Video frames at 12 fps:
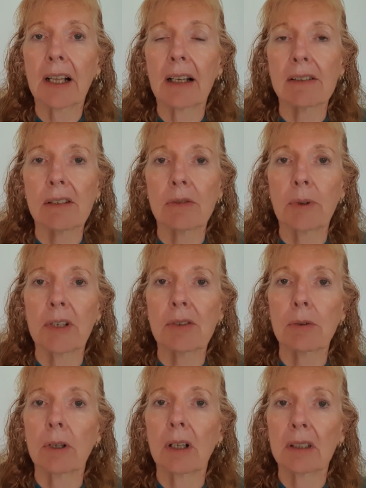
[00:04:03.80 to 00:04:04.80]
classes when
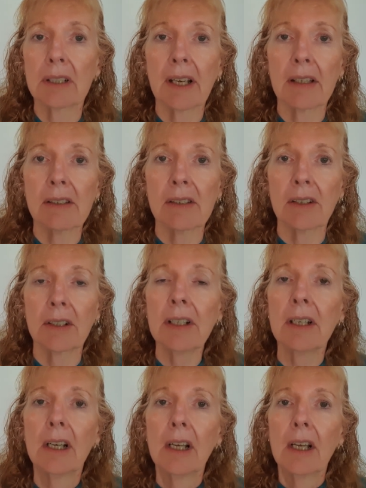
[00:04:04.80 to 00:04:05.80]
school holidays is
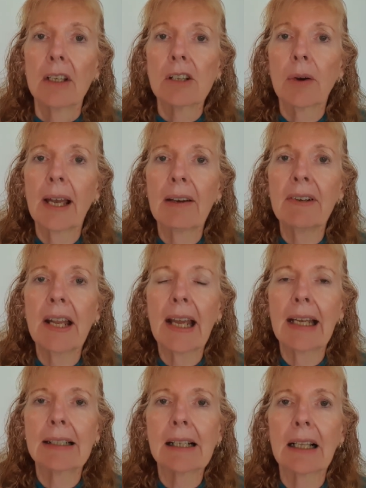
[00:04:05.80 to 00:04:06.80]
on. So I haven't
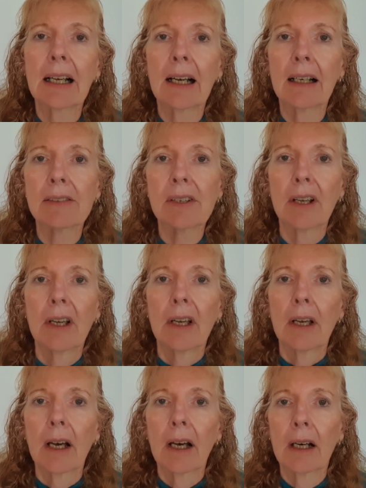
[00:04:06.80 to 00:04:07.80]
had class
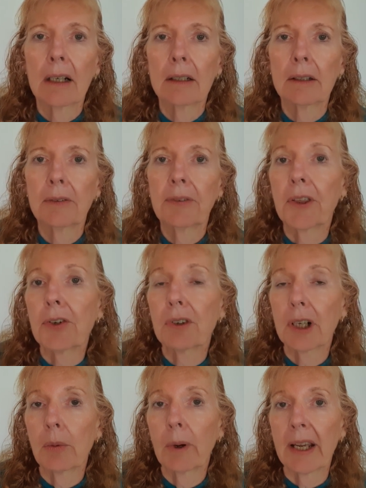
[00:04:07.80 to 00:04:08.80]
for
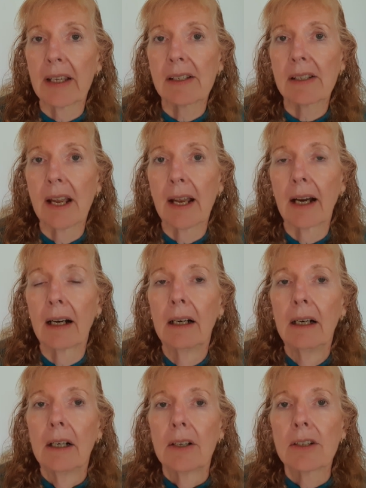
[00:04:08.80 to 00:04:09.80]
3 weeks now.
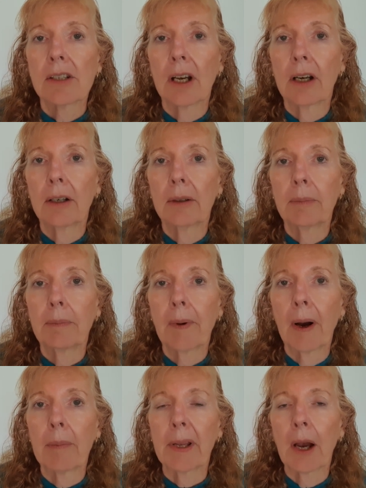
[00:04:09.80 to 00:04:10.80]
So
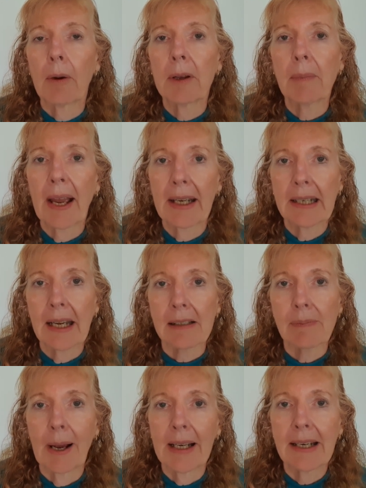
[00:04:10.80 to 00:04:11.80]
I'll be going back
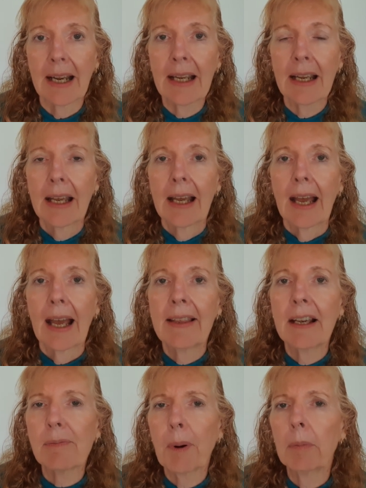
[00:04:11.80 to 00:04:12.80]
next Monday, and
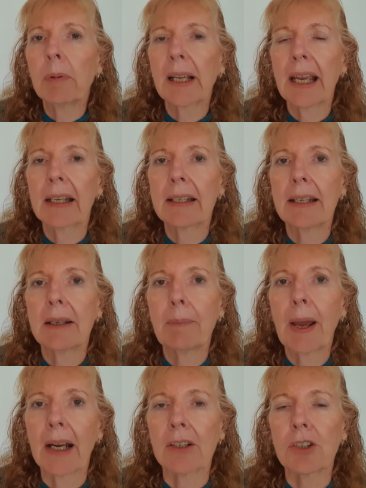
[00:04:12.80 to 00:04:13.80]
that's probably had an
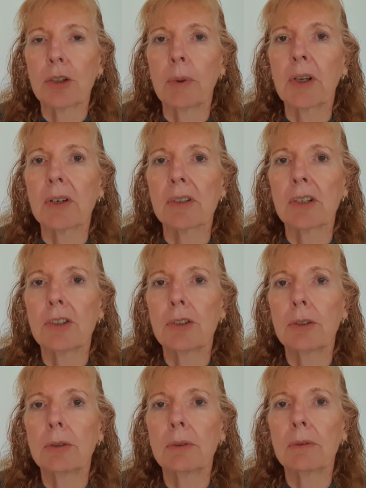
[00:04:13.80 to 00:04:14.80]
impact too, because I
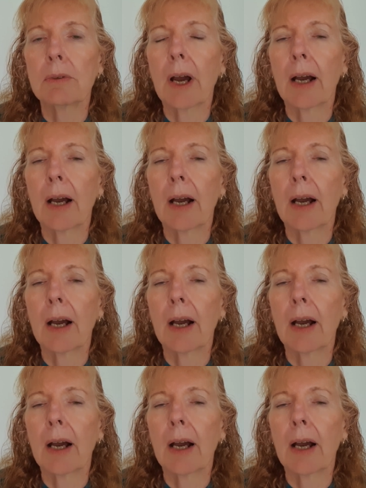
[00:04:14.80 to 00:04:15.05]
do